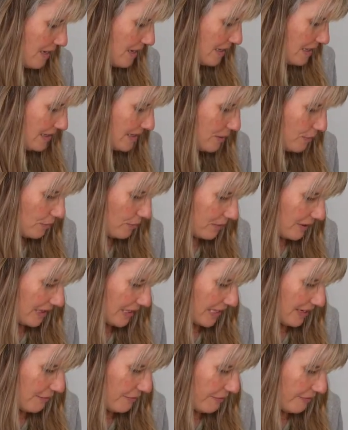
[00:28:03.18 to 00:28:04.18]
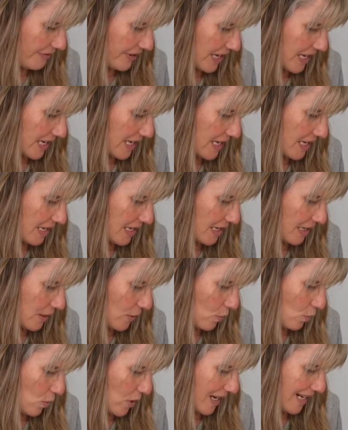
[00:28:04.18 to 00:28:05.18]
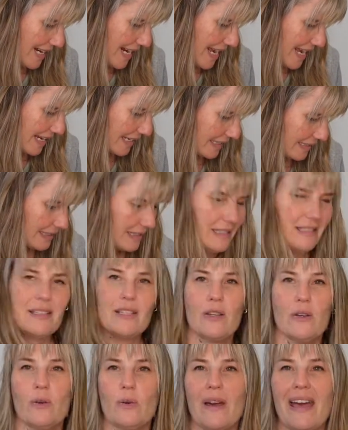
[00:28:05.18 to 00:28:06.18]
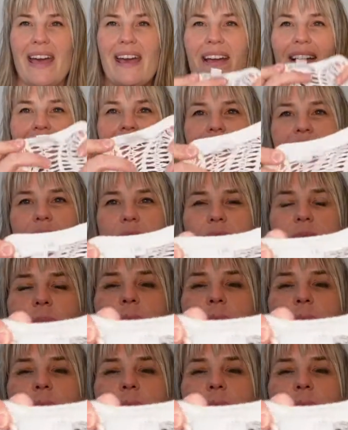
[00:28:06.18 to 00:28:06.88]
It's a really fun 1X, 2X